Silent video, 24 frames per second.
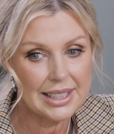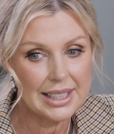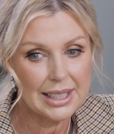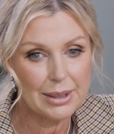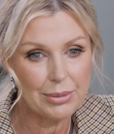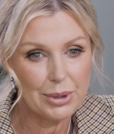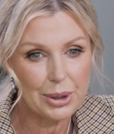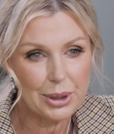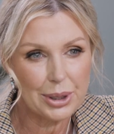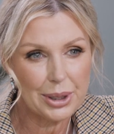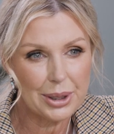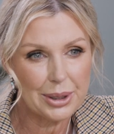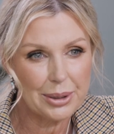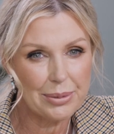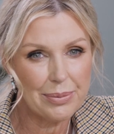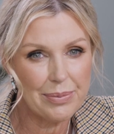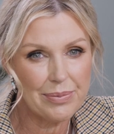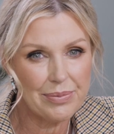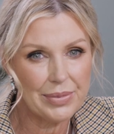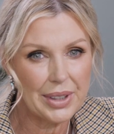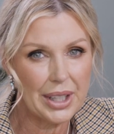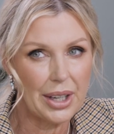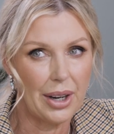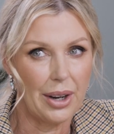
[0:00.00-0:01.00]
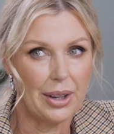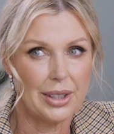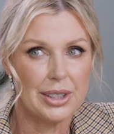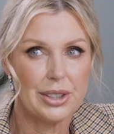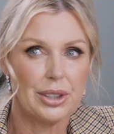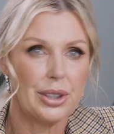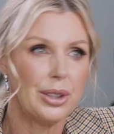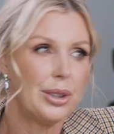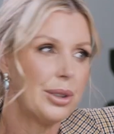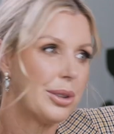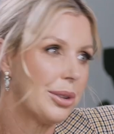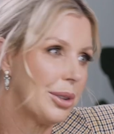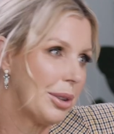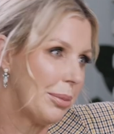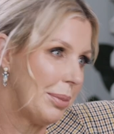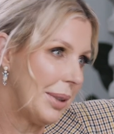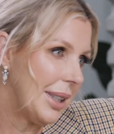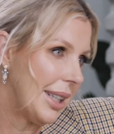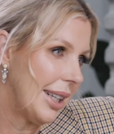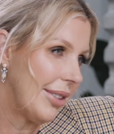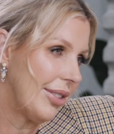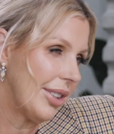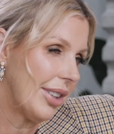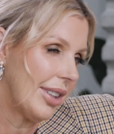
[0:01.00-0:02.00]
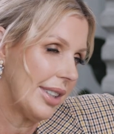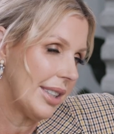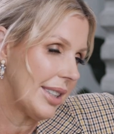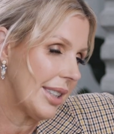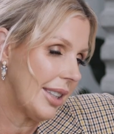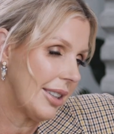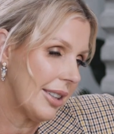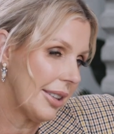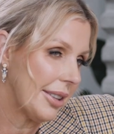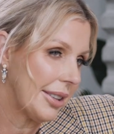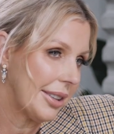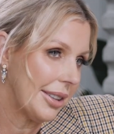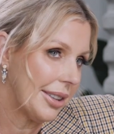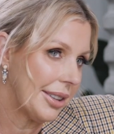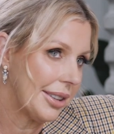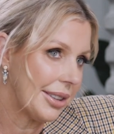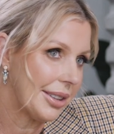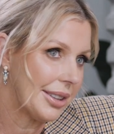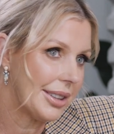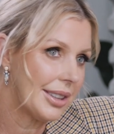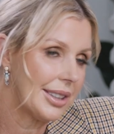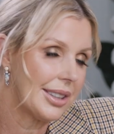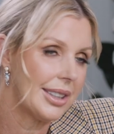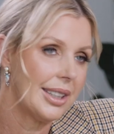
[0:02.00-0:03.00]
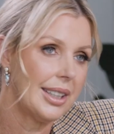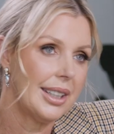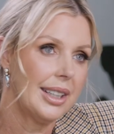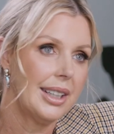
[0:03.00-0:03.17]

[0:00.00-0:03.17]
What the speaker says: him, look, I'd Googled a bit, even though they say don't Google it.